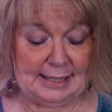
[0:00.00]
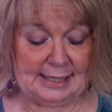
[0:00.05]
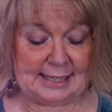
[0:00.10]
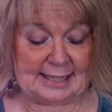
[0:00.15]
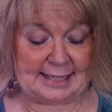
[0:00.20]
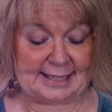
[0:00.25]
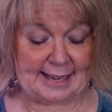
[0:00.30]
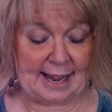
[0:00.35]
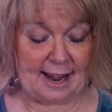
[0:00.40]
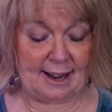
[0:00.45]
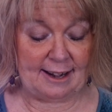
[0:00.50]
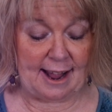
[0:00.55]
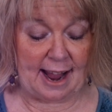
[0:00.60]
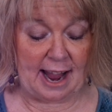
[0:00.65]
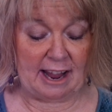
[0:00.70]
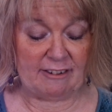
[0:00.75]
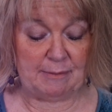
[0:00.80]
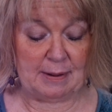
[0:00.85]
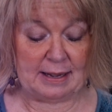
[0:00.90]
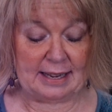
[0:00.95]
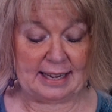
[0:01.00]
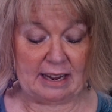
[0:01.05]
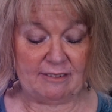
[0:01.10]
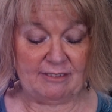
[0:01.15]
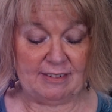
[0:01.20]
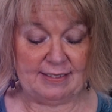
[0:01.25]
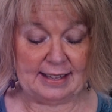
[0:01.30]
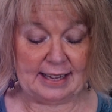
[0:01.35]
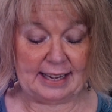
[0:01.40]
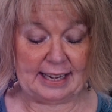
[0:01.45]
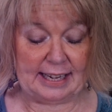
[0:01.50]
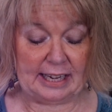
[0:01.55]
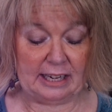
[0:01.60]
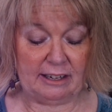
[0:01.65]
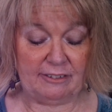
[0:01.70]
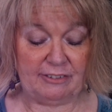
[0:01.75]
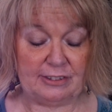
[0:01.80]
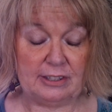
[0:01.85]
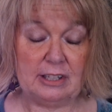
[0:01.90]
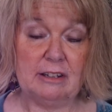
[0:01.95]
Instead, I have been given the
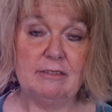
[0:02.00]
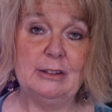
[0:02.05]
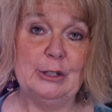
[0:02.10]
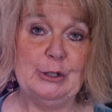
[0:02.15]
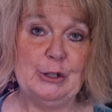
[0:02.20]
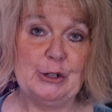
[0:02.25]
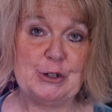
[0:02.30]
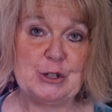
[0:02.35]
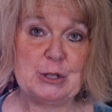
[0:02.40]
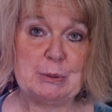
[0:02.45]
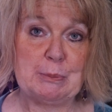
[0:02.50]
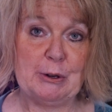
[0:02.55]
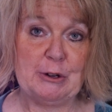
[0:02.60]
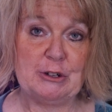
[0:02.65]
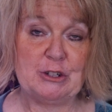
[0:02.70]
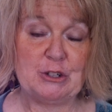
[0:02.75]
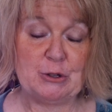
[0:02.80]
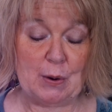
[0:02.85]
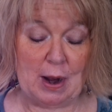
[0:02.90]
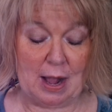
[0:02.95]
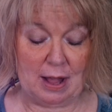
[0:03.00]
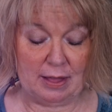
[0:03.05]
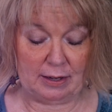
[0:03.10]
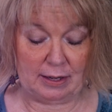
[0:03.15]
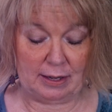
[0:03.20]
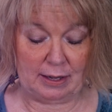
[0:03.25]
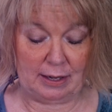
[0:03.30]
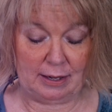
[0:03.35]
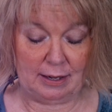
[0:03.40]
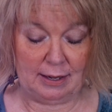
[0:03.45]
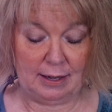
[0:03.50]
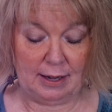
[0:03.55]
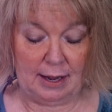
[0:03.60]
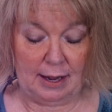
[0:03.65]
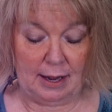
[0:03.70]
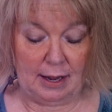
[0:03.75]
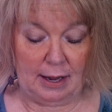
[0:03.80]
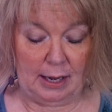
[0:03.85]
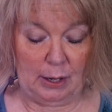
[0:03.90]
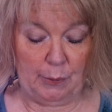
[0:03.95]
gift of lunar spirituality,
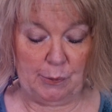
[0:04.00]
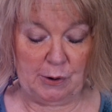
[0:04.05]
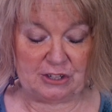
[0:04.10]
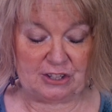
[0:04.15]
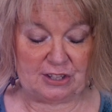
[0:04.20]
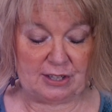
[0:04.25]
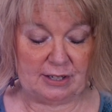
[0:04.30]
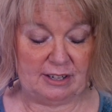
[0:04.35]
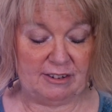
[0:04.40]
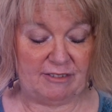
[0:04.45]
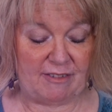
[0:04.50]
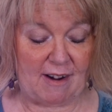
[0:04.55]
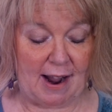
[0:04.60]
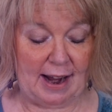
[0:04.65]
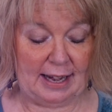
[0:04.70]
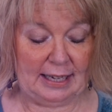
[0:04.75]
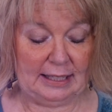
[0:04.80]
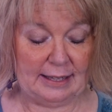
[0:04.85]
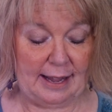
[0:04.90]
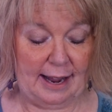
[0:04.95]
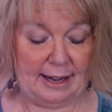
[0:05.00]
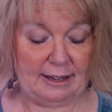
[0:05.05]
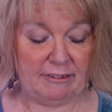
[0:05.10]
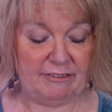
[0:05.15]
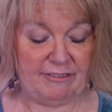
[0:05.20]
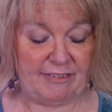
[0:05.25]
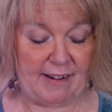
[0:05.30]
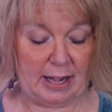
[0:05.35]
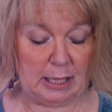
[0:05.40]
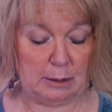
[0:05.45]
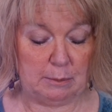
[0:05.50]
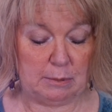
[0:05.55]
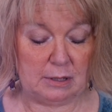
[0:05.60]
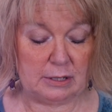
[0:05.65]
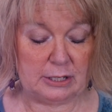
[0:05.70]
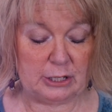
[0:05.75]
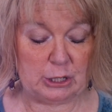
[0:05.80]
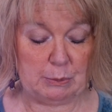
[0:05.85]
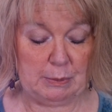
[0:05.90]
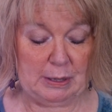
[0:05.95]
in which the divine light
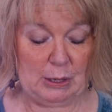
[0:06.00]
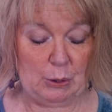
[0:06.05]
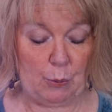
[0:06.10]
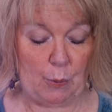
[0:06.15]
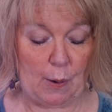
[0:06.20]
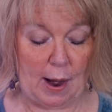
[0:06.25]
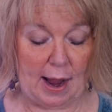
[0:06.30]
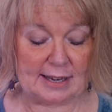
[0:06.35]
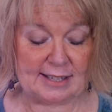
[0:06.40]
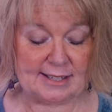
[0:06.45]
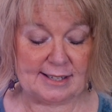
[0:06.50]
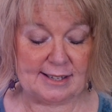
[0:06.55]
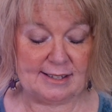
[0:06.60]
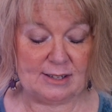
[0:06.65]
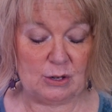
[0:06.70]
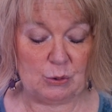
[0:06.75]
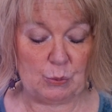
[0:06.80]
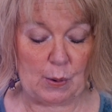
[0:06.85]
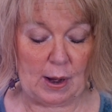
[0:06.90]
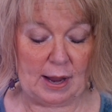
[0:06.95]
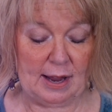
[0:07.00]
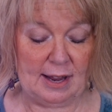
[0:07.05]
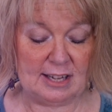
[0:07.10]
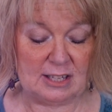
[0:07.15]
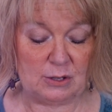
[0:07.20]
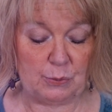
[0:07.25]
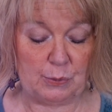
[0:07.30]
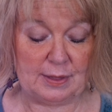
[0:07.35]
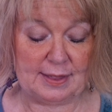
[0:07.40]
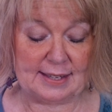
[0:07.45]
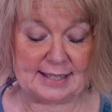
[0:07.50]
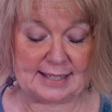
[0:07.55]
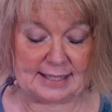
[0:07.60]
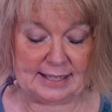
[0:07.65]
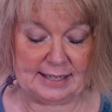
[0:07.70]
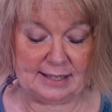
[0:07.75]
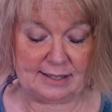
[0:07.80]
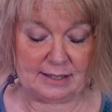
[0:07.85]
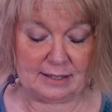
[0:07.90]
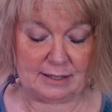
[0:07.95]
available to me waxes and wanes with the
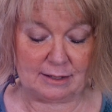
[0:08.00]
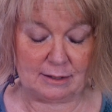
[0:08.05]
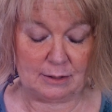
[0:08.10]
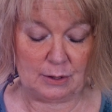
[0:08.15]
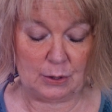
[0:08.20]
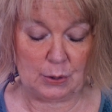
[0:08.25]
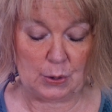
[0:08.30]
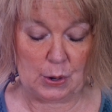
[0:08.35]
season.